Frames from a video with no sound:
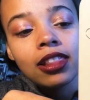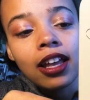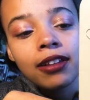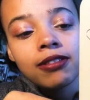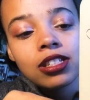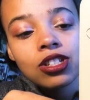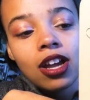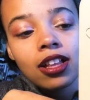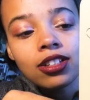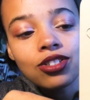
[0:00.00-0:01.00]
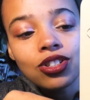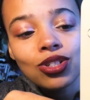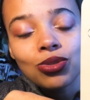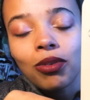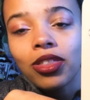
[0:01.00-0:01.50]
life's
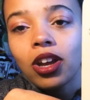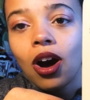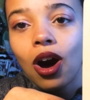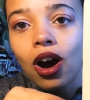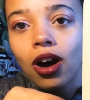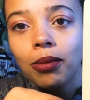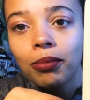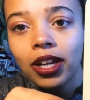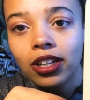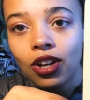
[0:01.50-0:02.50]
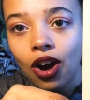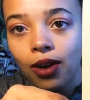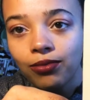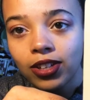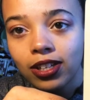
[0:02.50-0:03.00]
challenges with calm and
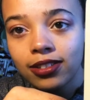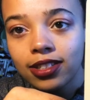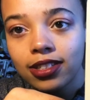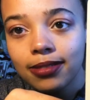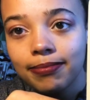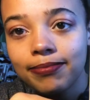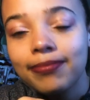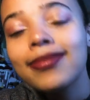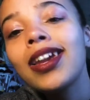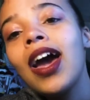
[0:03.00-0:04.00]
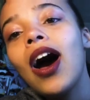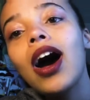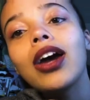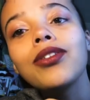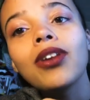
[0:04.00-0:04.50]
confidence.
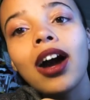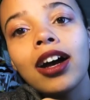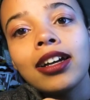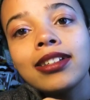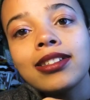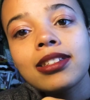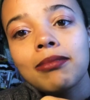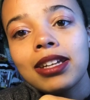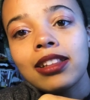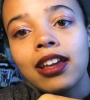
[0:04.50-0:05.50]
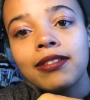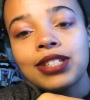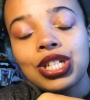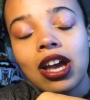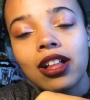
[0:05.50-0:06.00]
I rise to meet
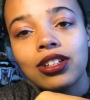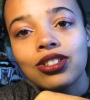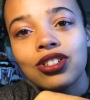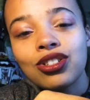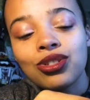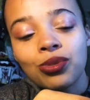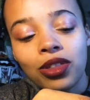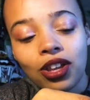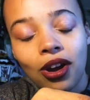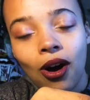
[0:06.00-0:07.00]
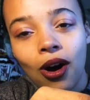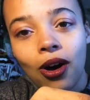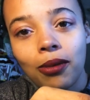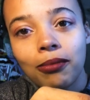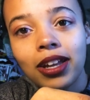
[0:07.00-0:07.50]
life's challenges with
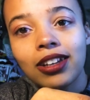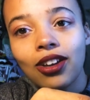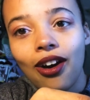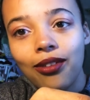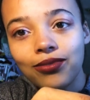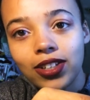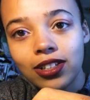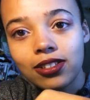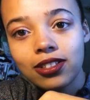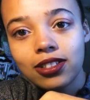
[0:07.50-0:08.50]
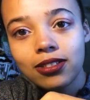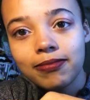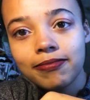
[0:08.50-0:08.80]
calm and confidence.